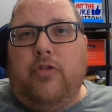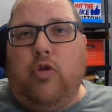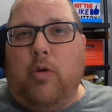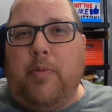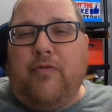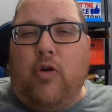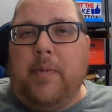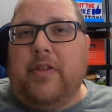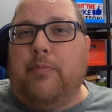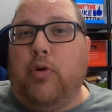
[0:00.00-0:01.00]
Tour
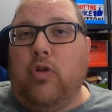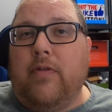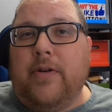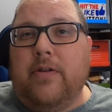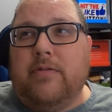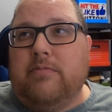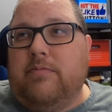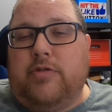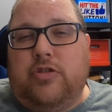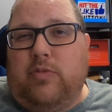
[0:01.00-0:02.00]
Performance pullover
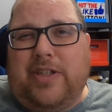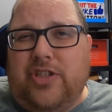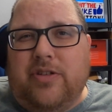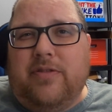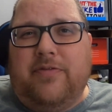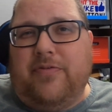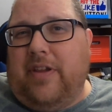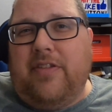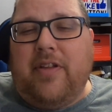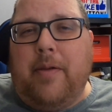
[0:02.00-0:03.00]
sweatshirt
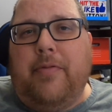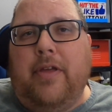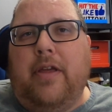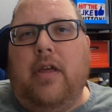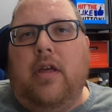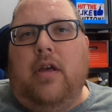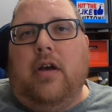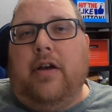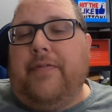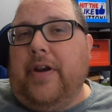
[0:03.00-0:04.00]
fleece type thing.
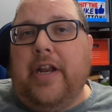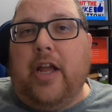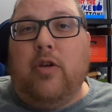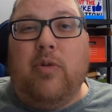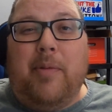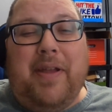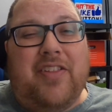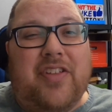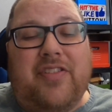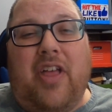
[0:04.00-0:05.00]
Uh, I found it at Goodwill. I paid
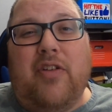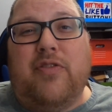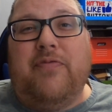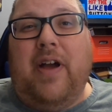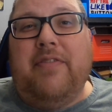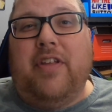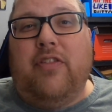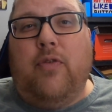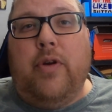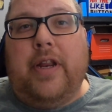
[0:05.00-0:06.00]

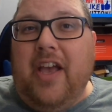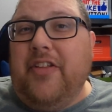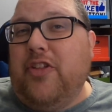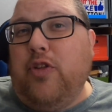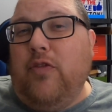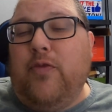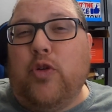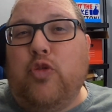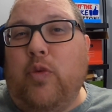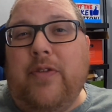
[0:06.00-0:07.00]
$6.05 for it. And this sold for
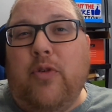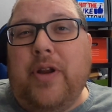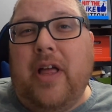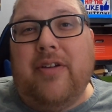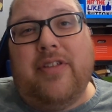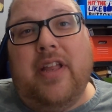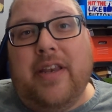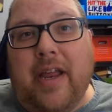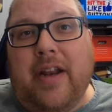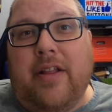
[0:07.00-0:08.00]

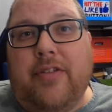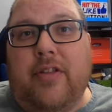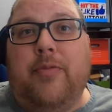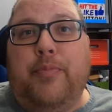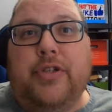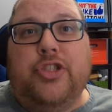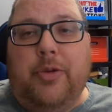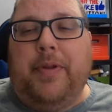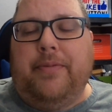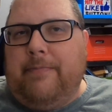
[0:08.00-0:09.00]
$24.99 plus
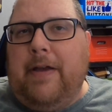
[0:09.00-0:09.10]
shipping.